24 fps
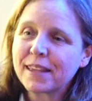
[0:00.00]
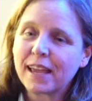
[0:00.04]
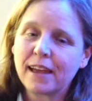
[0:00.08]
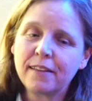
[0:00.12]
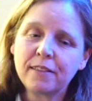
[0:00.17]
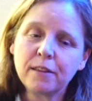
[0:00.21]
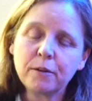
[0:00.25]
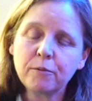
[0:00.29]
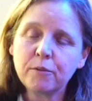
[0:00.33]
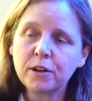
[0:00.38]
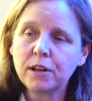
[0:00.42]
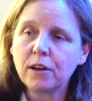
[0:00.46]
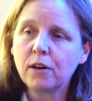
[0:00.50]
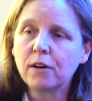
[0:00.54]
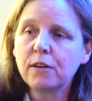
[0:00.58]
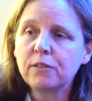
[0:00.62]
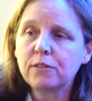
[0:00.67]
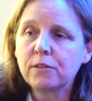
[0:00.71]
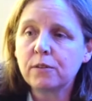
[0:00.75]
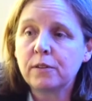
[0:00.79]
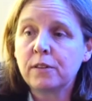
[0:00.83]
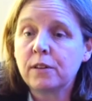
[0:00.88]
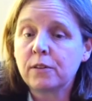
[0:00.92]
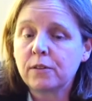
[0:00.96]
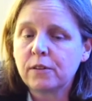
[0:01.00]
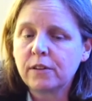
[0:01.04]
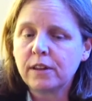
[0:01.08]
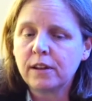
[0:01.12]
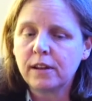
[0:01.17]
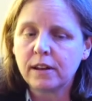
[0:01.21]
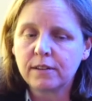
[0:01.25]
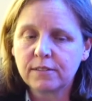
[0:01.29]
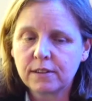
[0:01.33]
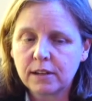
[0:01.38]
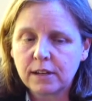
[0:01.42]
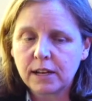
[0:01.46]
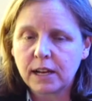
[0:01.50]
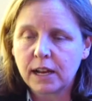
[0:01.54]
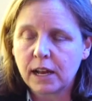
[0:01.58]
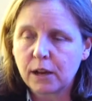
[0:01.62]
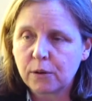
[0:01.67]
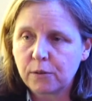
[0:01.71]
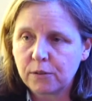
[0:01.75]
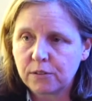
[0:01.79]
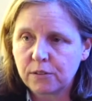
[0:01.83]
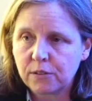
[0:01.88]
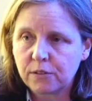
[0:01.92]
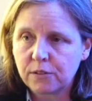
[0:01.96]
And then we also, in the early days, I did
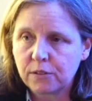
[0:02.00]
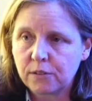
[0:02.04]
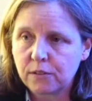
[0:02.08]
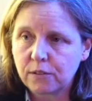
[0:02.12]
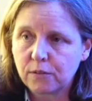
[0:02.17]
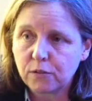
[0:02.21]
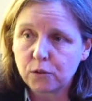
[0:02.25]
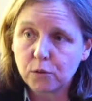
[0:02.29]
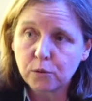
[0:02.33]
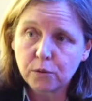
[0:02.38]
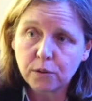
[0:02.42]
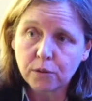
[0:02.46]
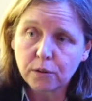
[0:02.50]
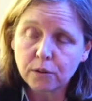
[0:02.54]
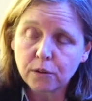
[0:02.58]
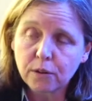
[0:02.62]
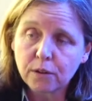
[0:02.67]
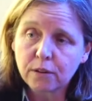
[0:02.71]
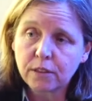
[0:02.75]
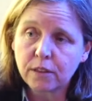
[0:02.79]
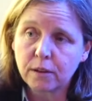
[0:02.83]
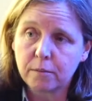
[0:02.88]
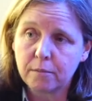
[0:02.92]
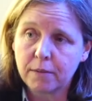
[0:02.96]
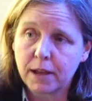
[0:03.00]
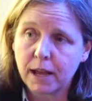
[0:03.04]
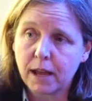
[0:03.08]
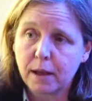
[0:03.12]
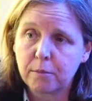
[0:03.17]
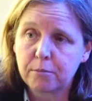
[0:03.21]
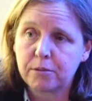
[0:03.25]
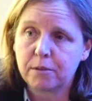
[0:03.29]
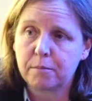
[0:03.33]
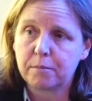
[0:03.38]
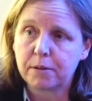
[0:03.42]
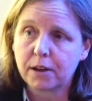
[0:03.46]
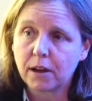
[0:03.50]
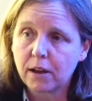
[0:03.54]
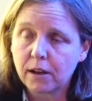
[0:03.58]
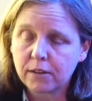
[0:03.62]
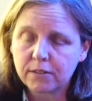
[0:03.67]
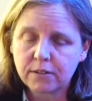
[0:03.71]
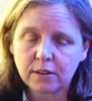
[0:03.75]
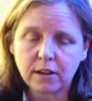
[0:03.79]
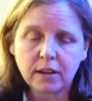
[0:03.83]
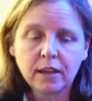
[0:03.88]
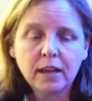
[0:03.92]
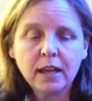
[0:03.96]
acquisitions of Google Earth and Maps and
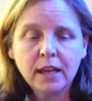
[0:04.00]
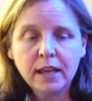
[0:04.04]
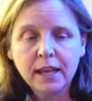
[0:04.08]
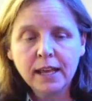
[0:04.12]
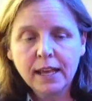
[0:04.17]
Picasa.